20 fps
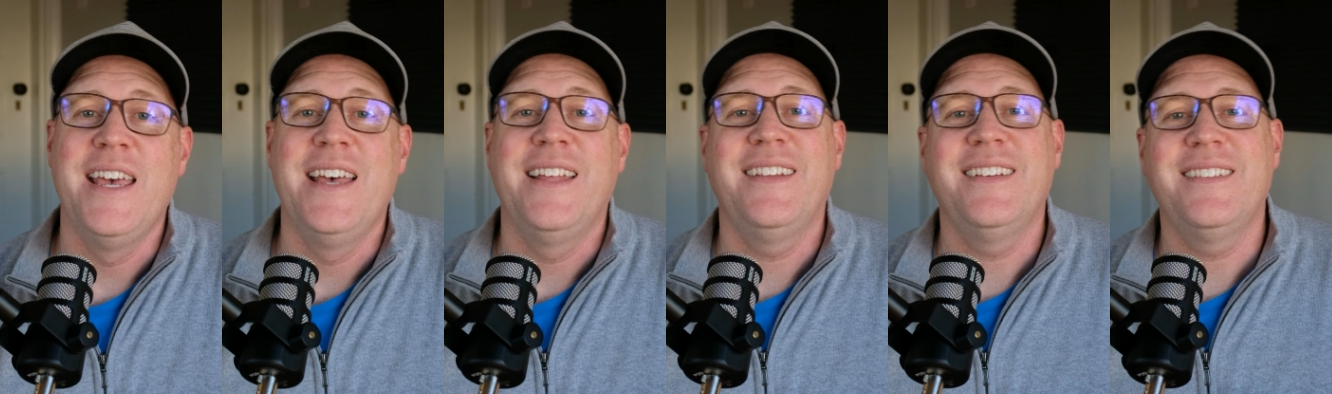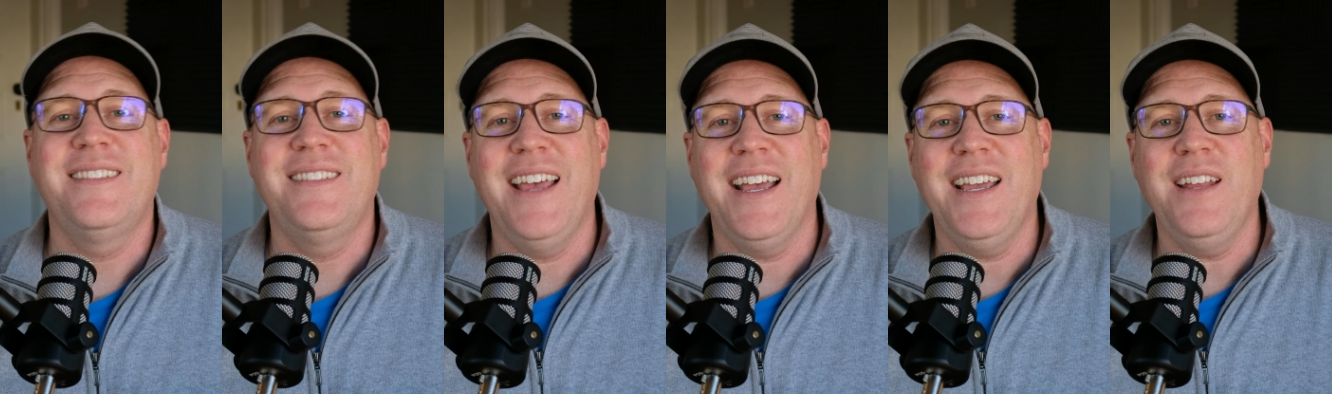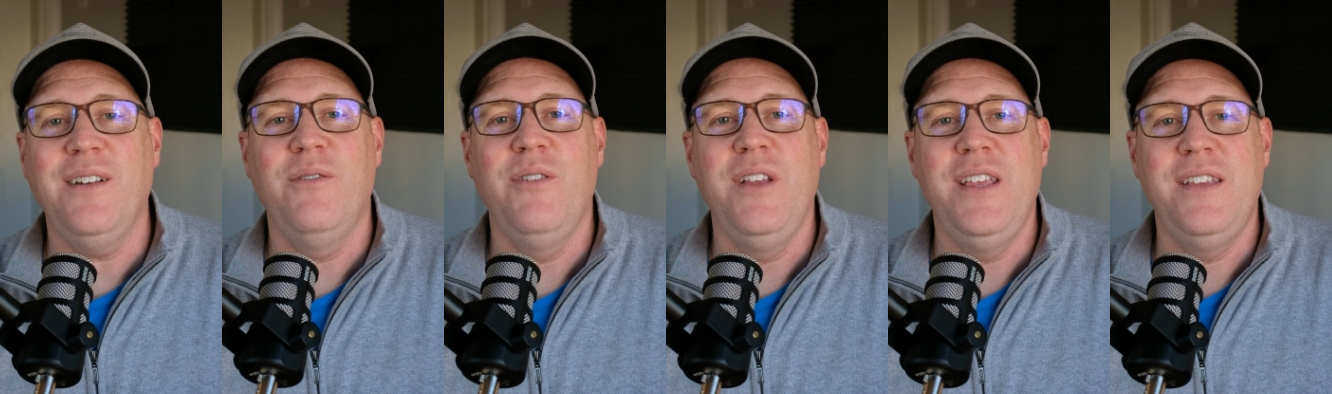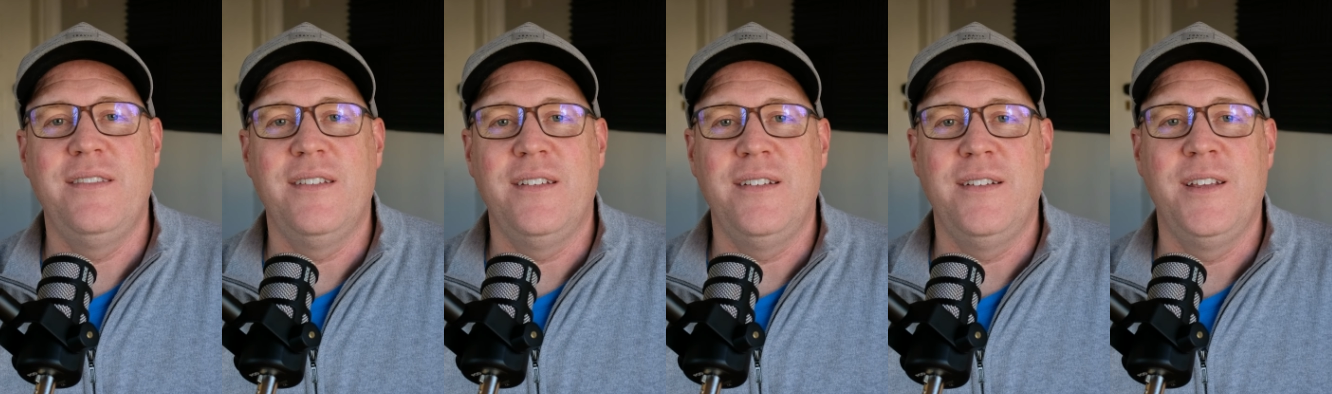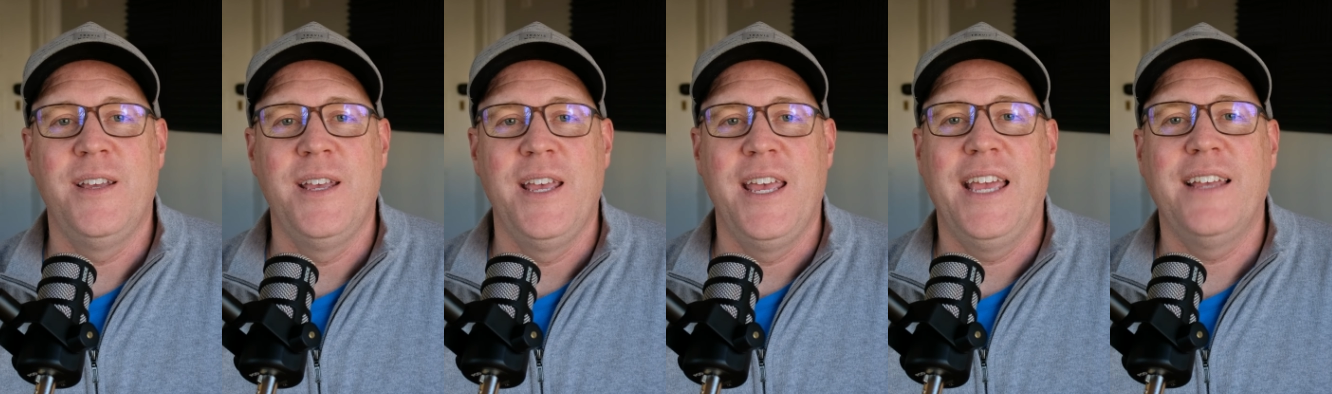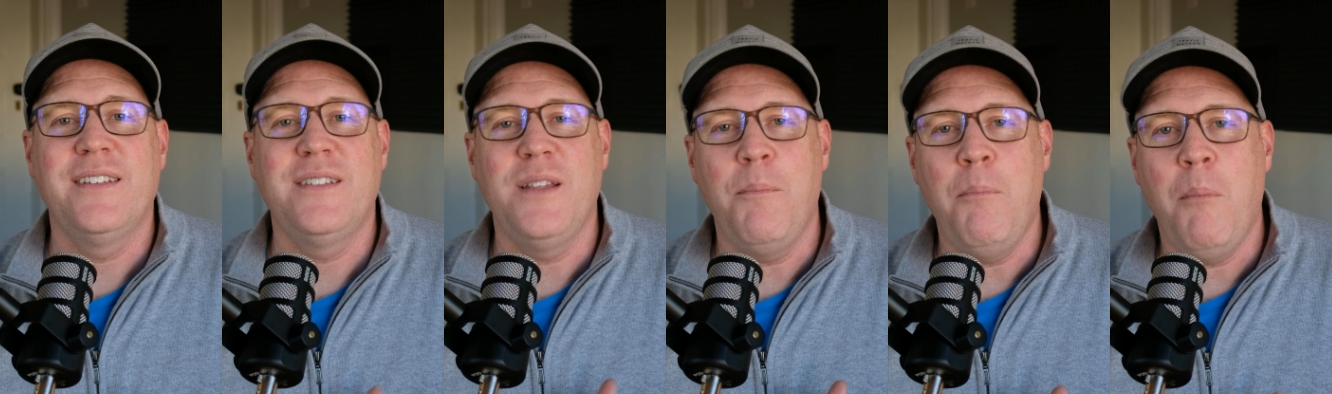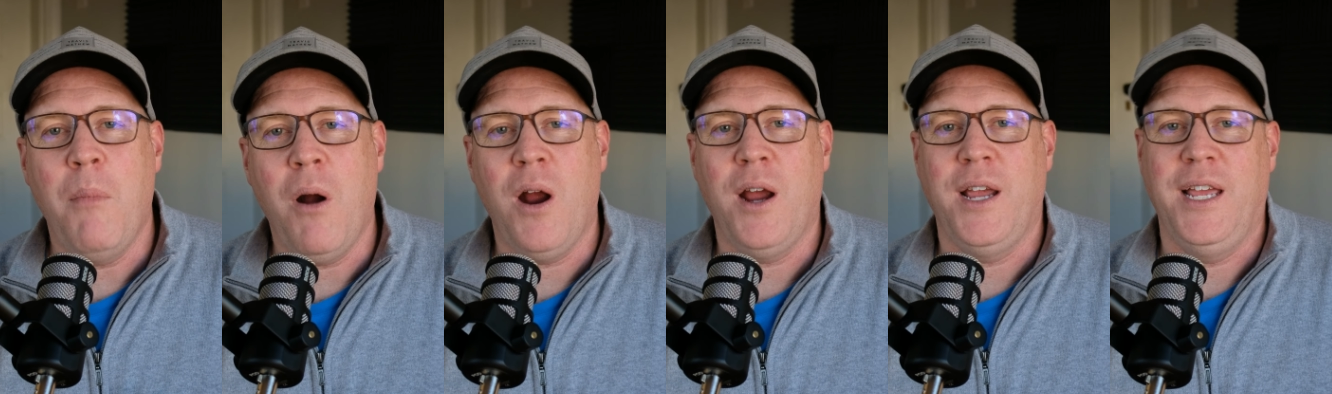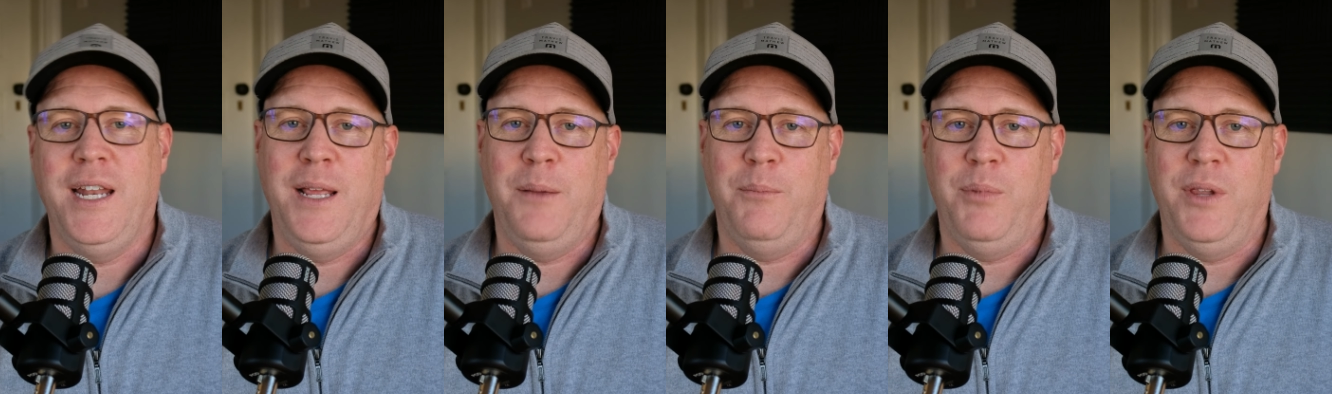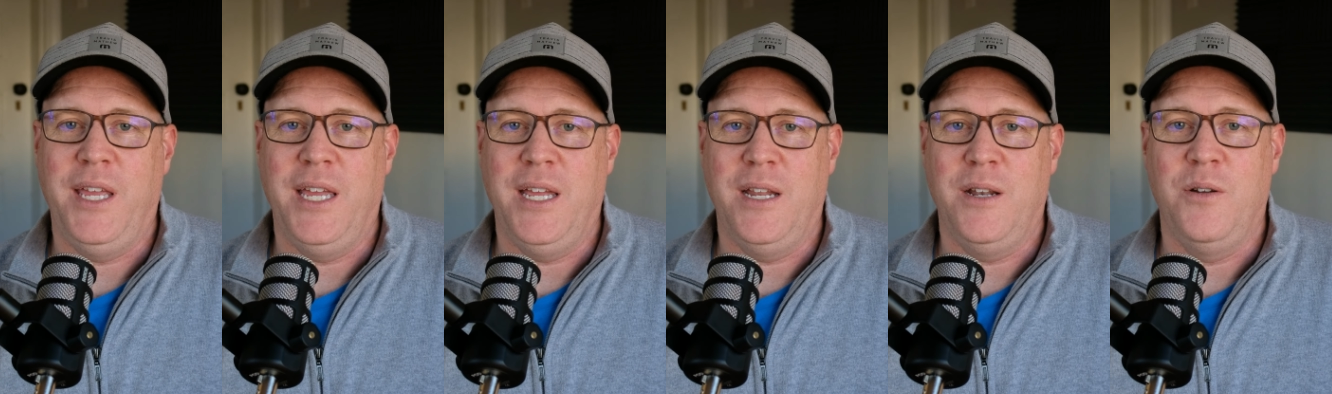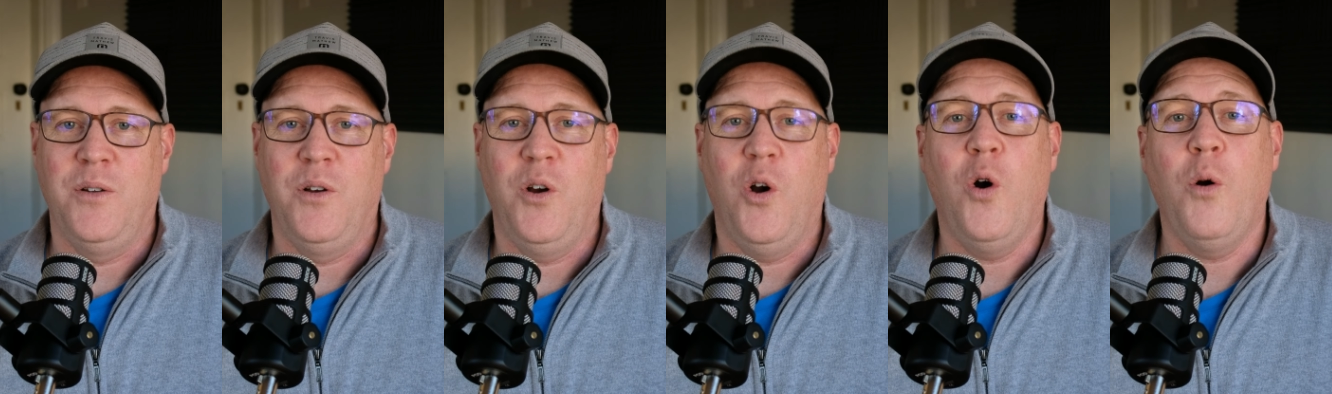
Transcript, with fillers: The second reason is the marketing plan,